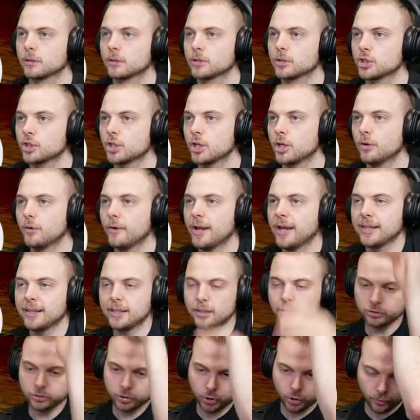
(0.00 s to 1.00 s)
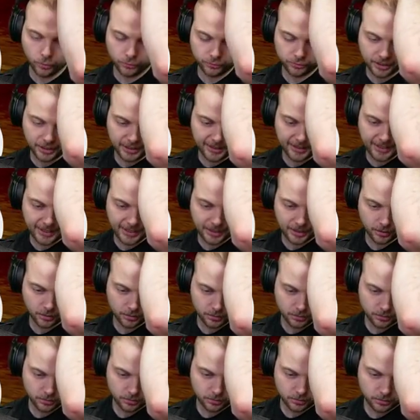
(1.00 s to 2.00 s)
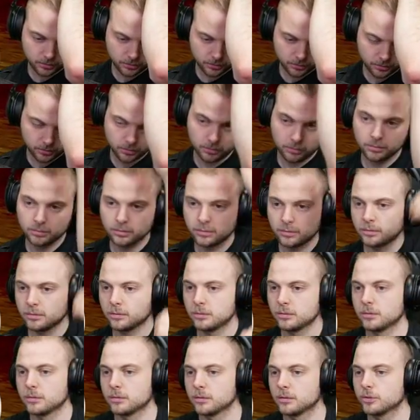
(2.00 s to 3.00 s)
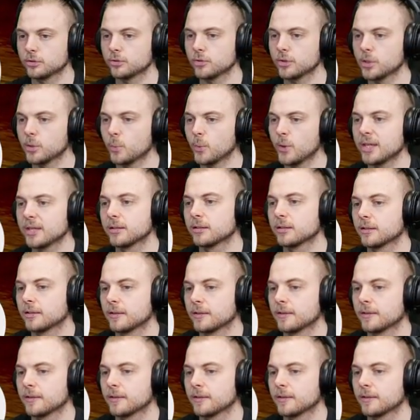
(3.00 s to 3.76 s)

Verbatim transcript: She's got a right little tuft like there. It's really weird.